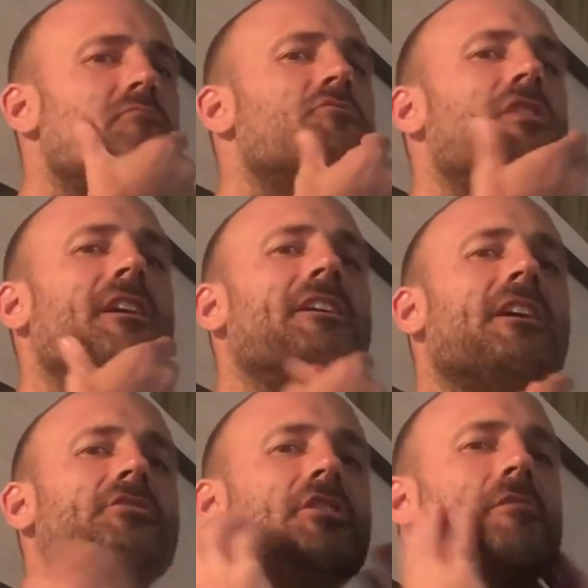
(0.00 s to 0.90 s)
Trying to
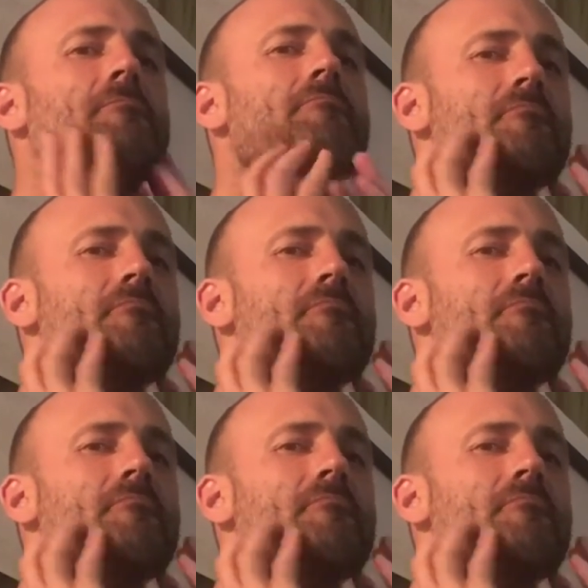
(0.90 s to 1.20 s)
catch up.